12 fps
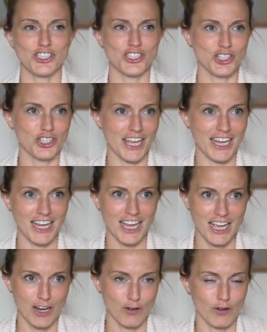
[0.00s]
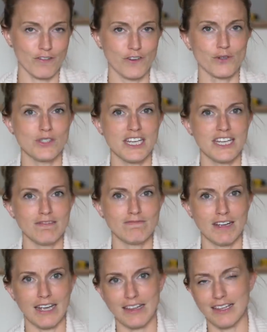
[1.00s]
she'll like refuse it
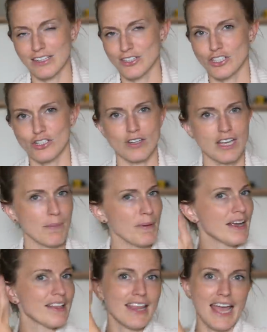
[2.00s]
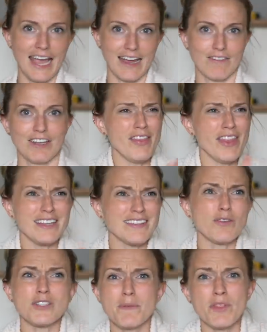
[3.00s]
and then she'll get back in the hang of it. And that's
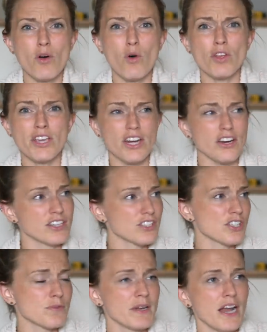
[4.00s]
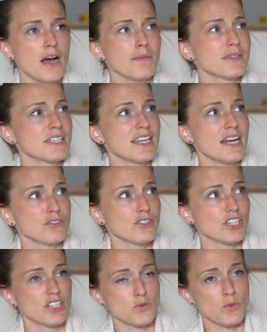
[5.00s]
how it's been the whole year. It's just been ups and downs.
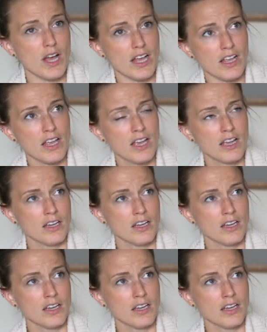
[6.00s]
She does well,